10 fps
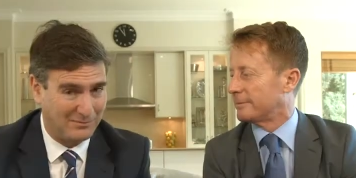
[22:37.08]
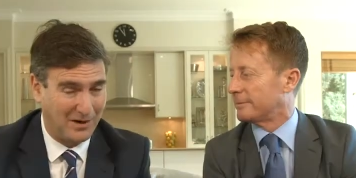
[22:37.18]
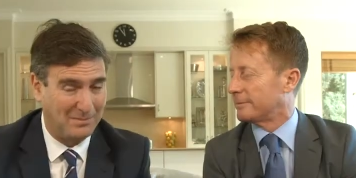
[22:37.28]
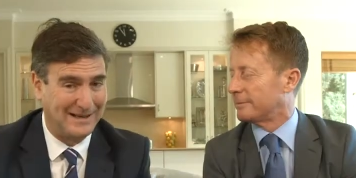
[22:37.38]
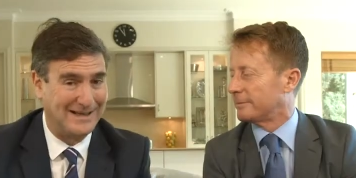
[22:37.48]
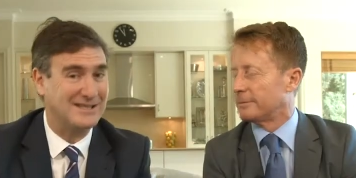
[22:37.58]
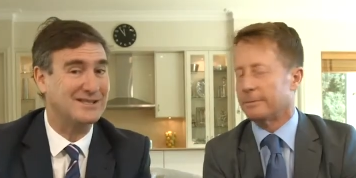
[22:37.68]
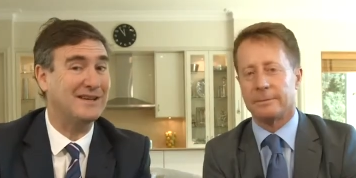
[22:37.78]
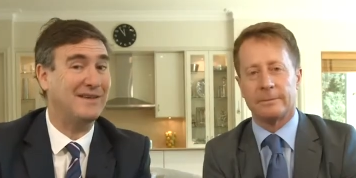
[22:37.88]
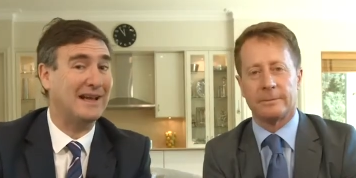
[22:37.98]
Speaker 1: property.
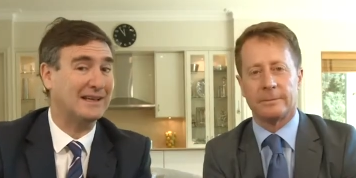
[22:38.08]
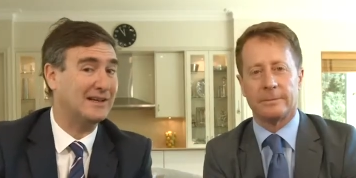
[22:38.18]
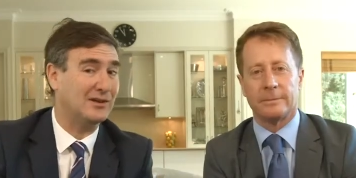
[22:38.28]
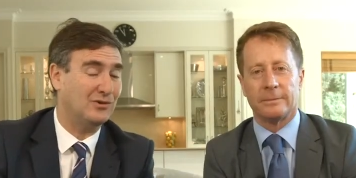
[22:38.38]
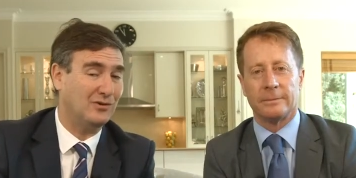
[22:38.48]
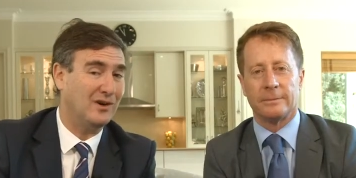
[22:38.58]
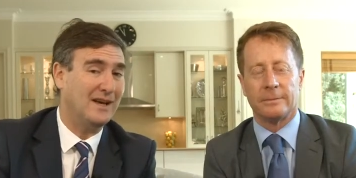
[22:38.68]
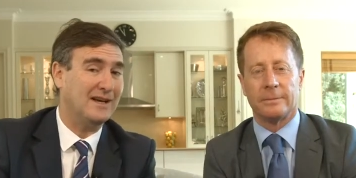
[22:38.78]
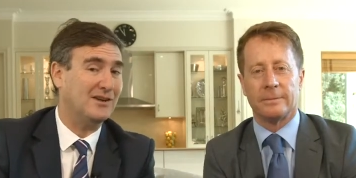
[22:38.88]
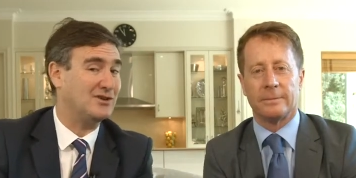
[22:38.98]
Just give Arlene a call
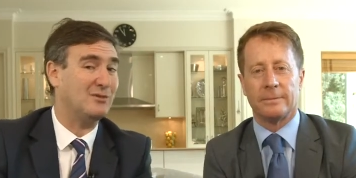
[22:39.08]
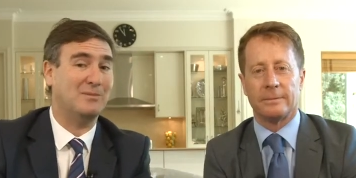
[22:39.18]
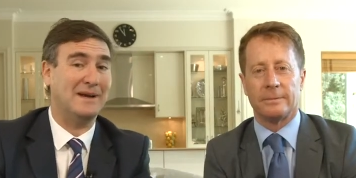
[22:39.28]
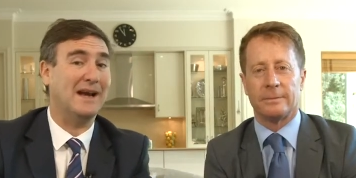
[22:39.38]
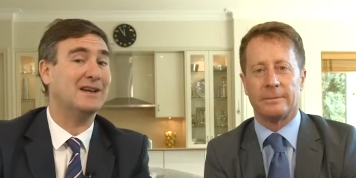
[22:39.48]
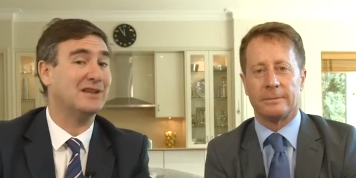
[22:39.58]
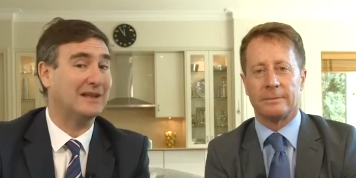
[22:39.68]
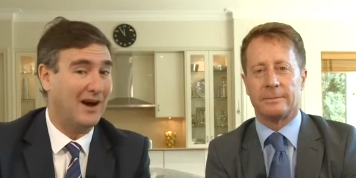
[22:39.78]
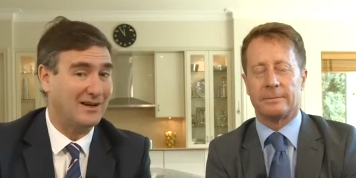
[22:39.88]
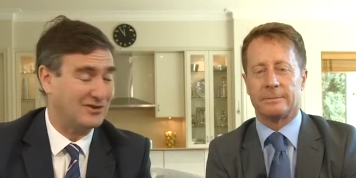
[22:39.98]
she will be
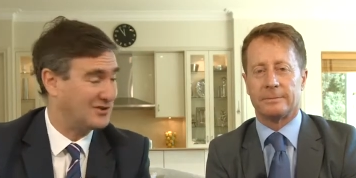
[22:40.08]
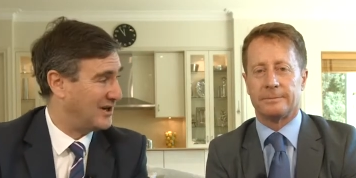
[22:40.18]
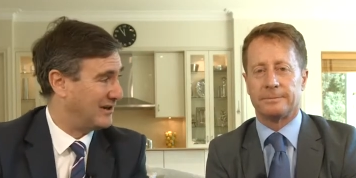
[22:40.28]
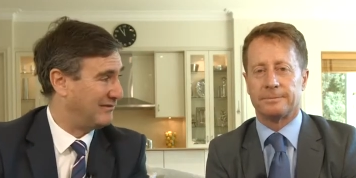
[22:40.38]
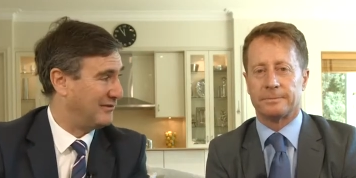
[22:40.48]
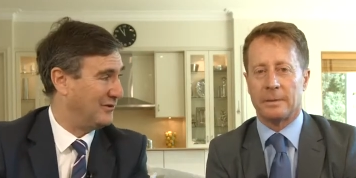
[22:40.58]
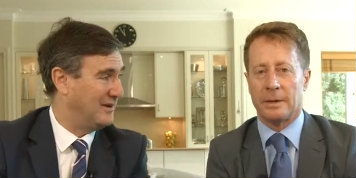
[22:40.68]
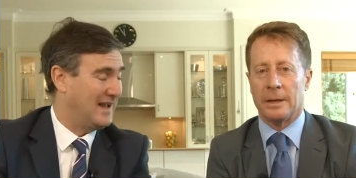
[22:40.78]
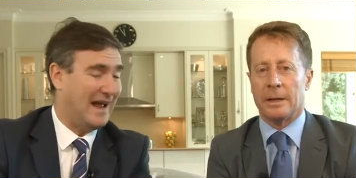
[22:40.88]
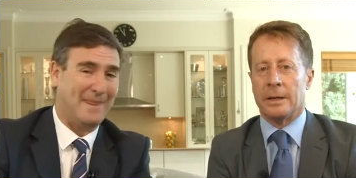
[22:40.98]
delighted to show you through.
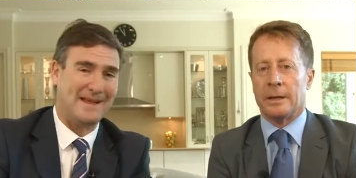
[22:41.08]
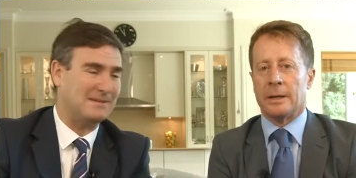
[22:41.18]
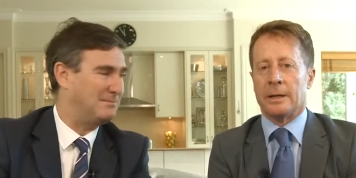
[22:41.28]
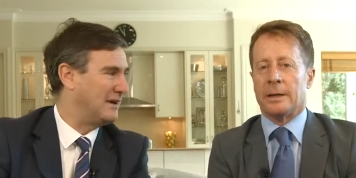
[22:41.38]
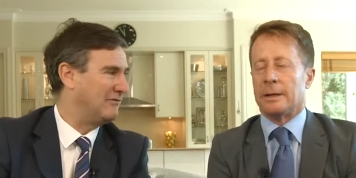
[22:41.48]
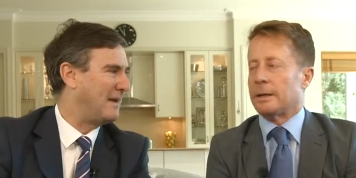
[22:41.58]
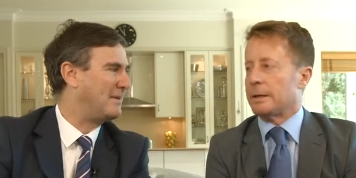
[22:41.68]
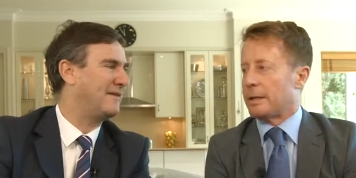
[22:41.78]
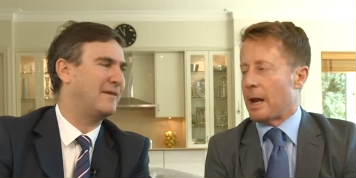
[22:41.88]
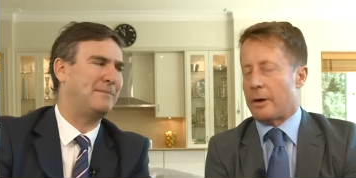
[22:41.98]
And that's a big
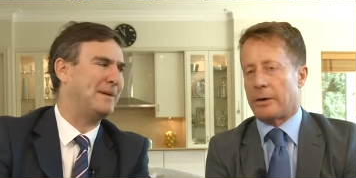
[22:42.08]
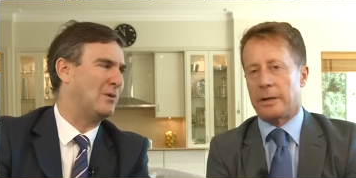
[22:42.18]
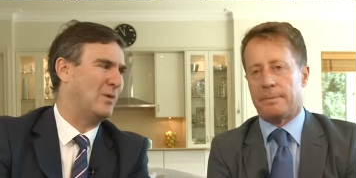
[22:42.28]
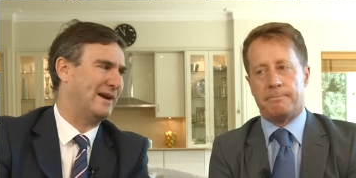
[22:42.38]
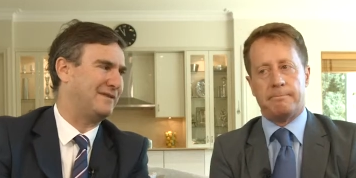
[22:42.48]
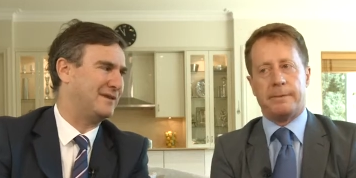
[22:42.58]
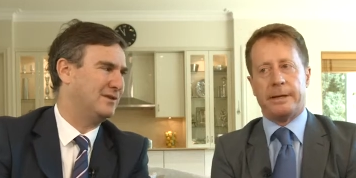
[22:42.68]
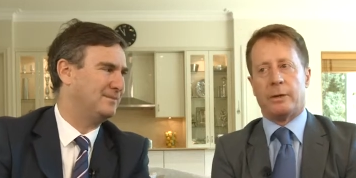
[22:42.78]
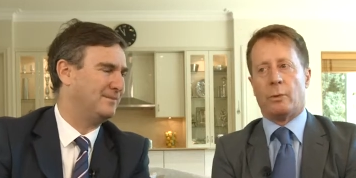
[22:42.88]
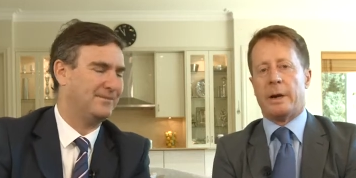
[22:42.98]
wrap. Gary, big, week,
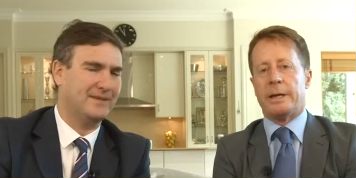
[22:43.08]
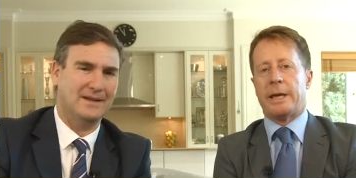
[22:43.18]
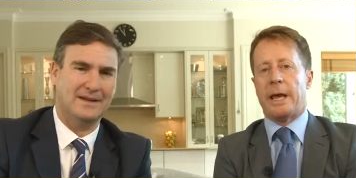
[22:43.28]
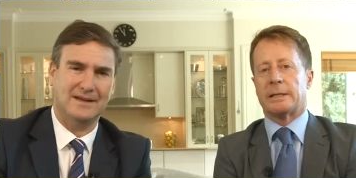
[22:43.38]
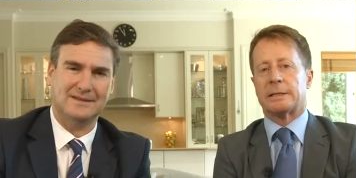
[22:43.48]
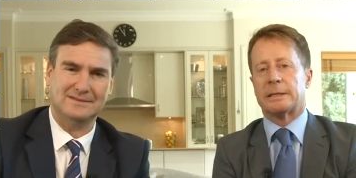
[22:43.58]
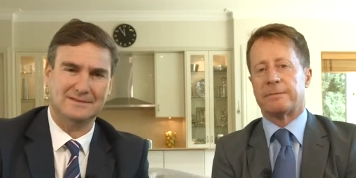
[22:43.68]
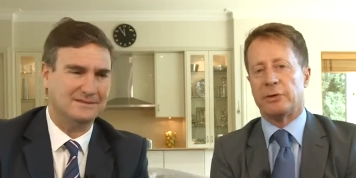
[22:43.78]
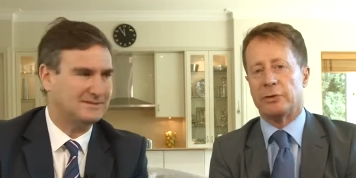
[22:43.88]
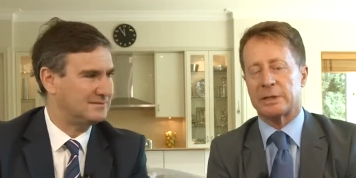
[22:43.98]
big
Speaker 2: weekend.
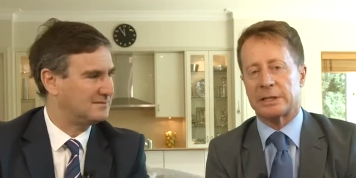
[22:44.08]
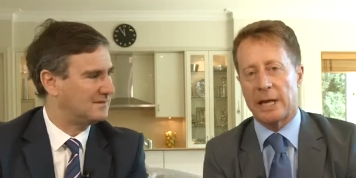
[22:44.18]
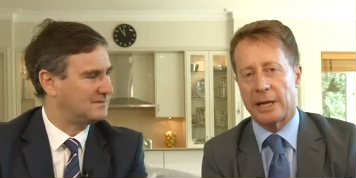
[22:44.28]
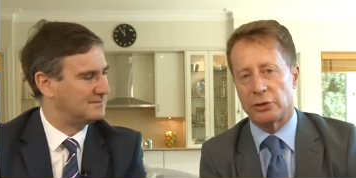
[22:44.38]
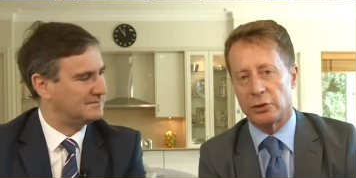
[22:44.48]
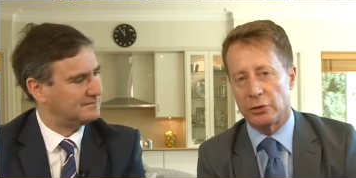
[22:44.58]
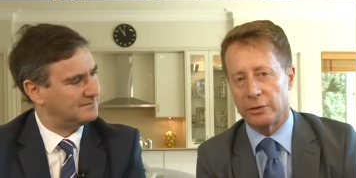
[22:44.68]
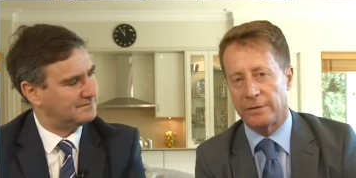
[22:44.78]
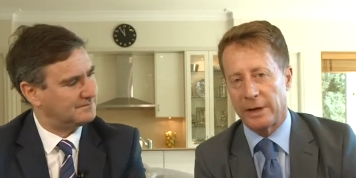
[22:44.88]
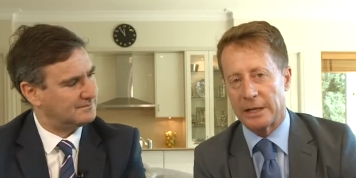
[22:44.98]
Viewers, stay
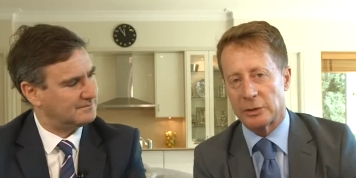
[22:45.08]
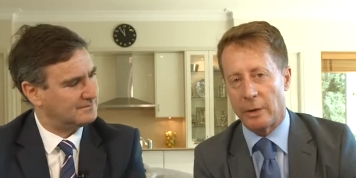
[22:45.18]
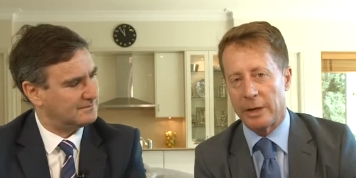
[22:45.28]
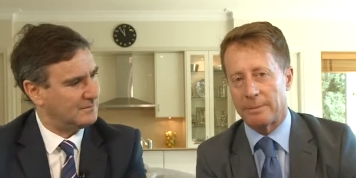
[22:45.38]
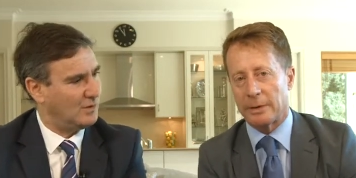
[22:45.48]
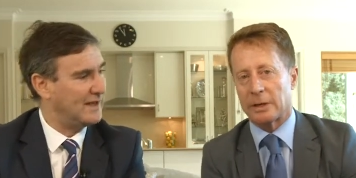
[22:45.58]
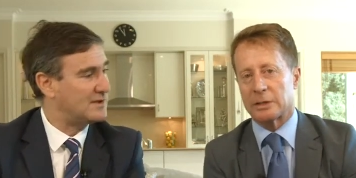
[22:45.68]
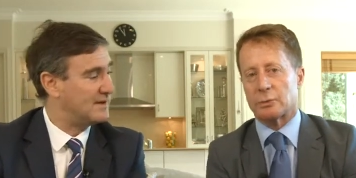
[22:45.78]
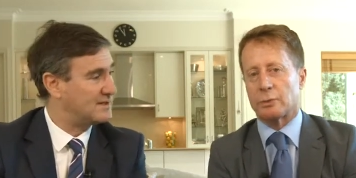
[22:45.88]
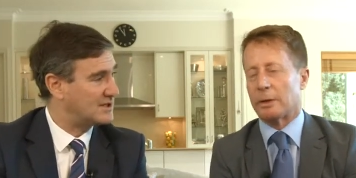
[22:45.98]
tuned for next week. Because well,
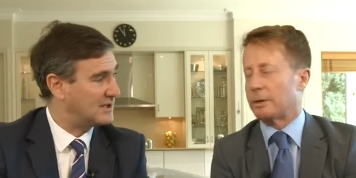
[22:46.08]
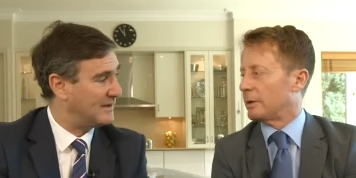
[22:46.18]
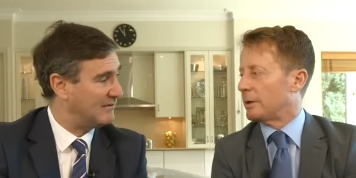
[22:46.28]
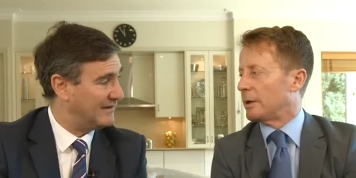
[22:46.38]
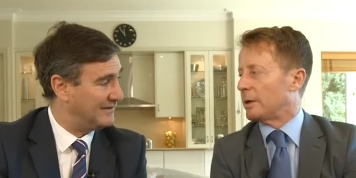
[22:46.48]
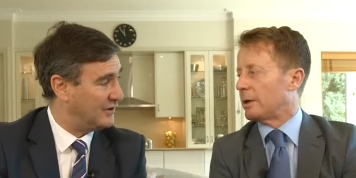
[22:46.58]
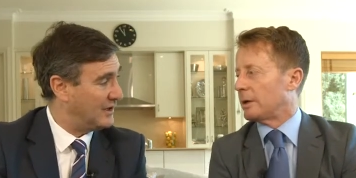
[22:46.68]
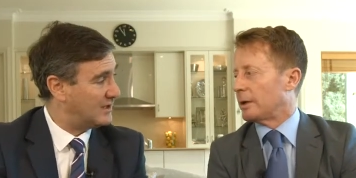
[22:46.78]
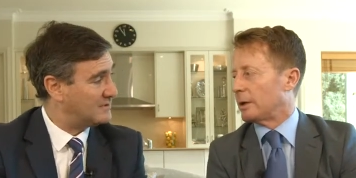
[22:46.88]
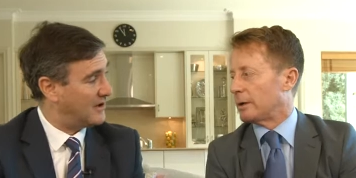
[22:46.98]
next week's just going
Speaker 1: to be a review
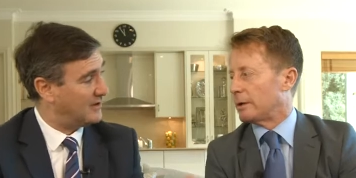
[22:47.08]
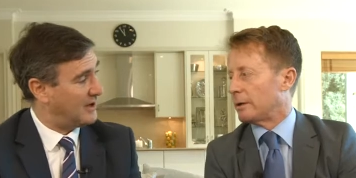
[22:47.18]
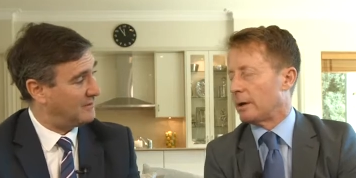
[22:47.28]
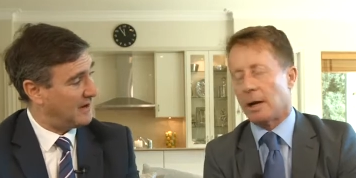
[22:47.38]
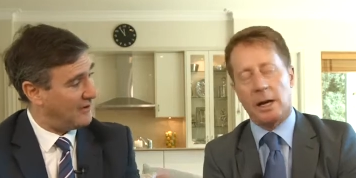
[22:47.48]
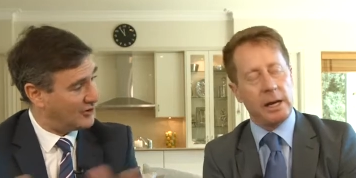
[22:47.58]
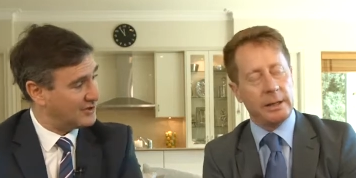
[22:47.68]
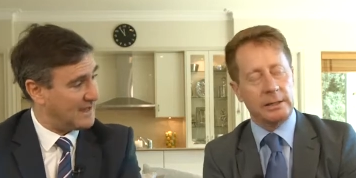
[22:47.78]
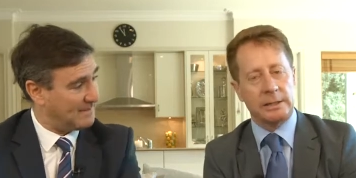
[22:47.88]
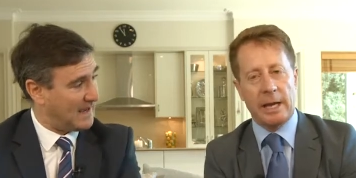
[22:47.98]
because we've got no I
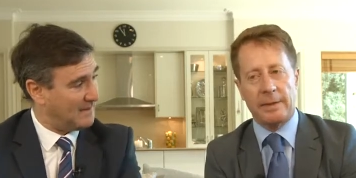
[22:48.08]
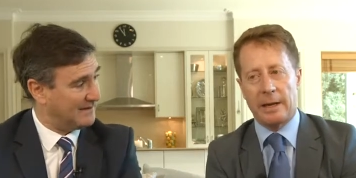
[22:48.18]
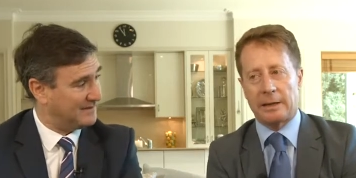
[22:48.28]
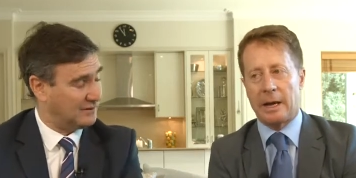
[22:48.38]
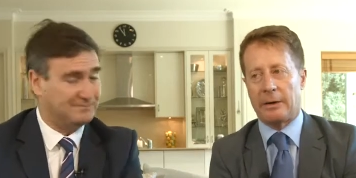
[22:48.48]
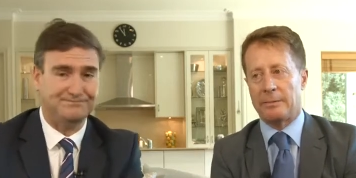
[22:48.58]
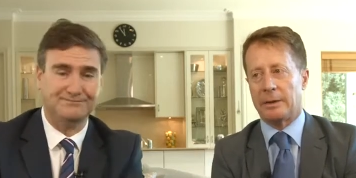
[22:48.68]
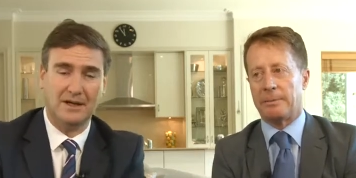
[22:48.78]
options upcoming. That, Gary, but a